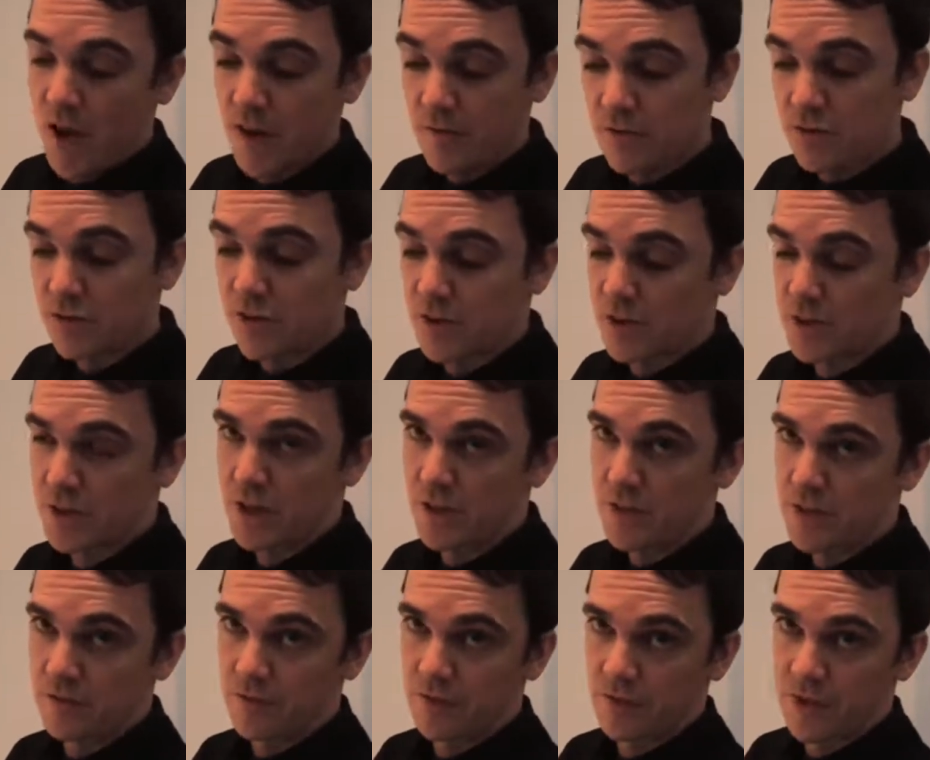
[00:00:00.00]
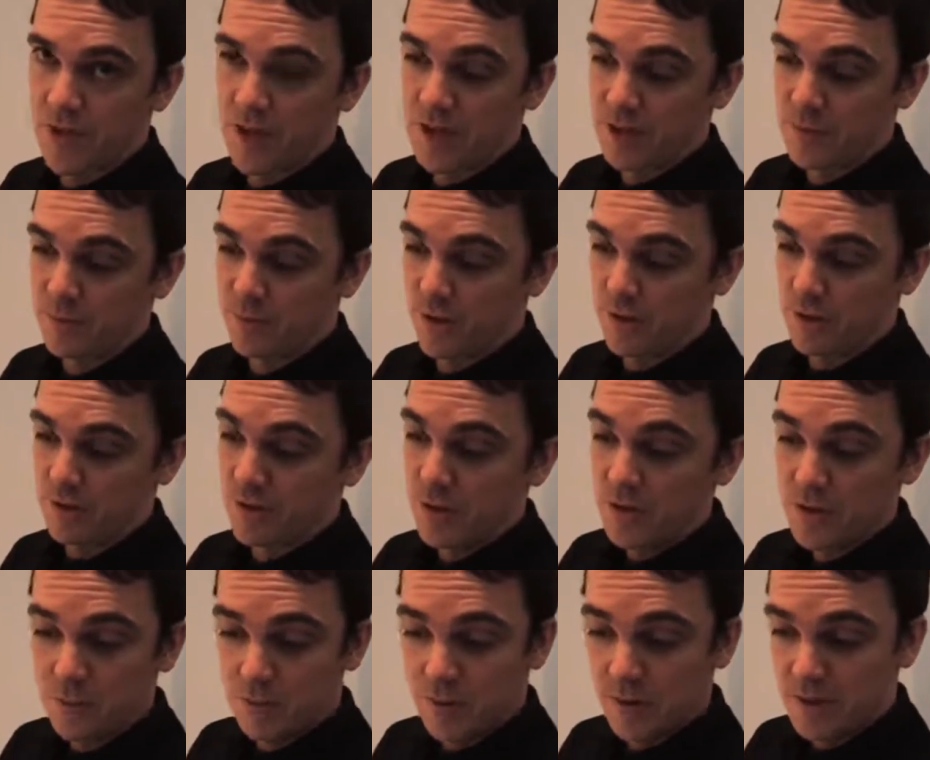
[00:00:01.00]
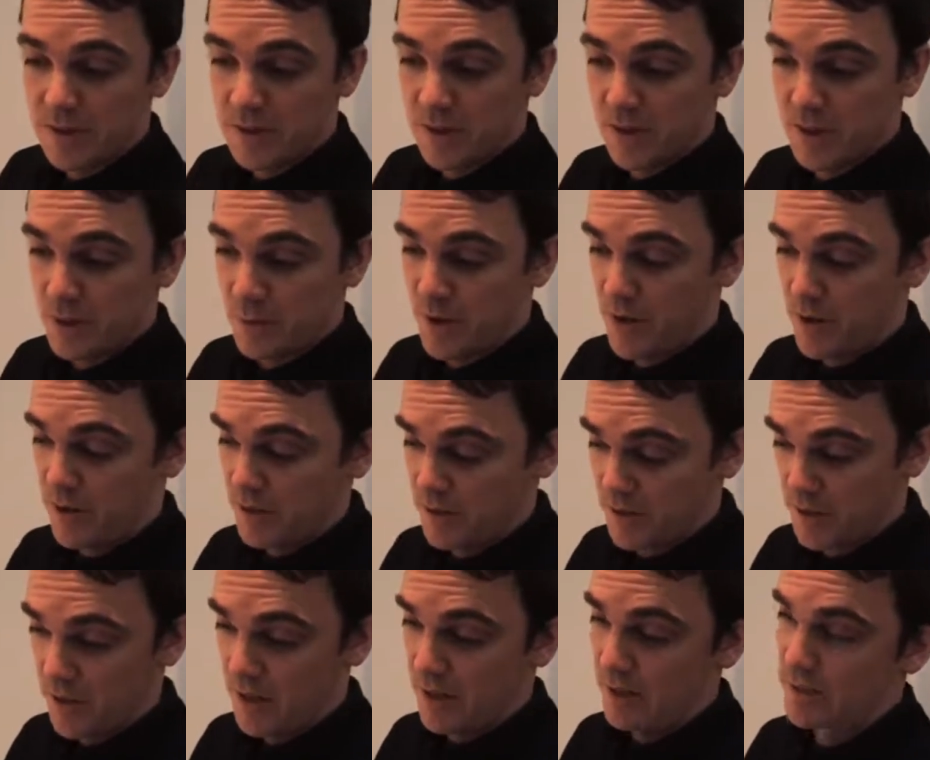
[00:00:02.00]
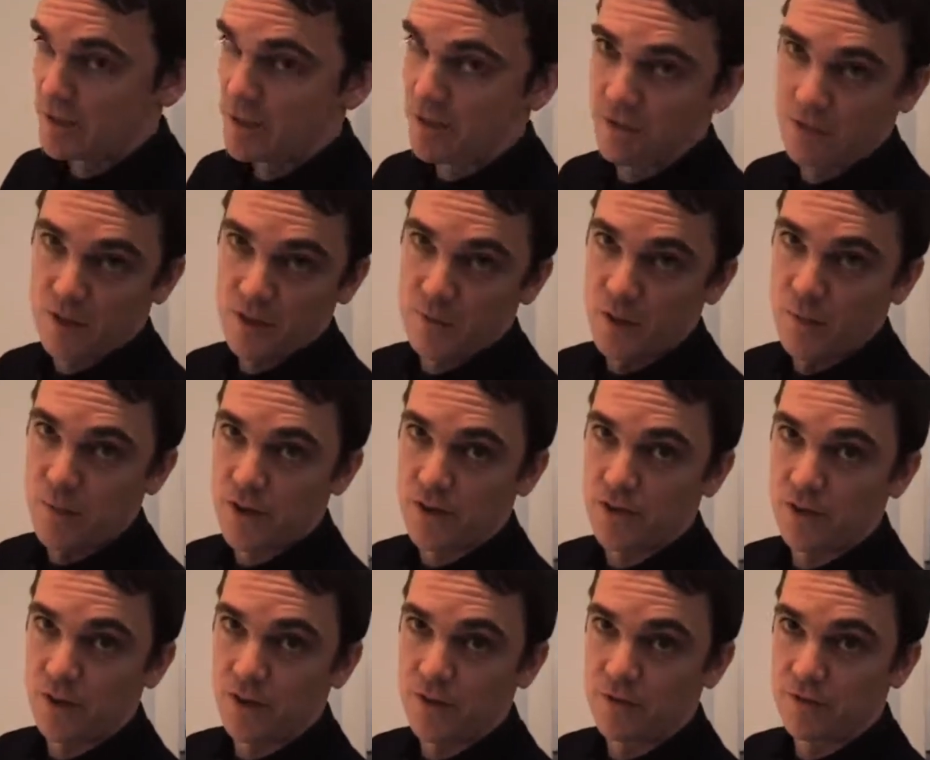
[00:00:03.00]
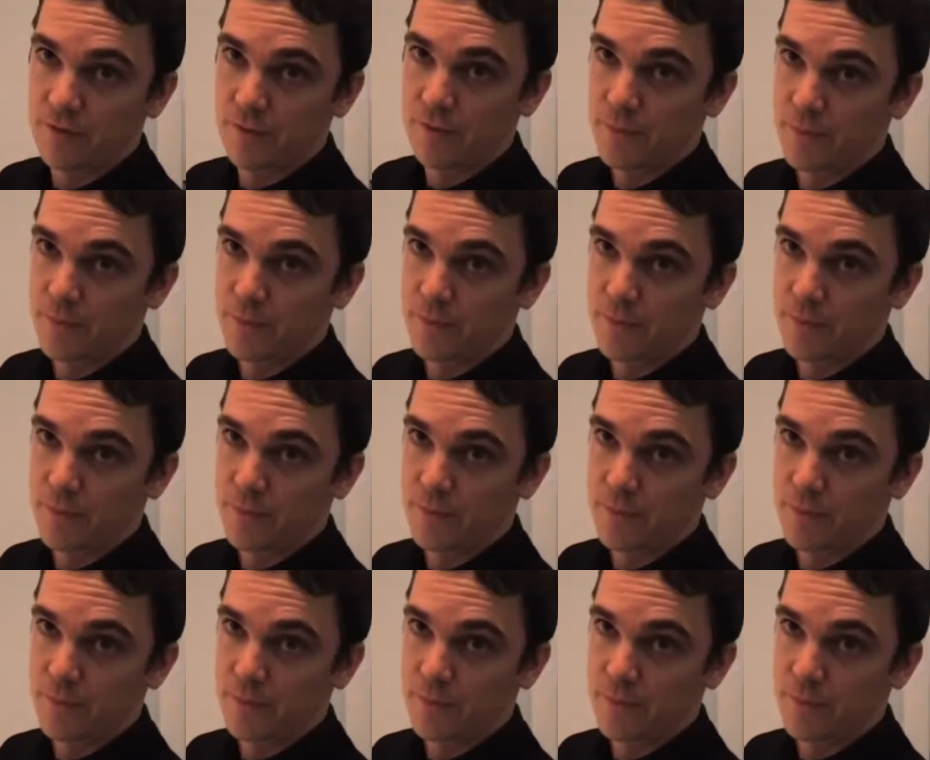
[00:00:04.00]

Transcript: Haven't tried a scientific test, but usability experience, definitely more battery life.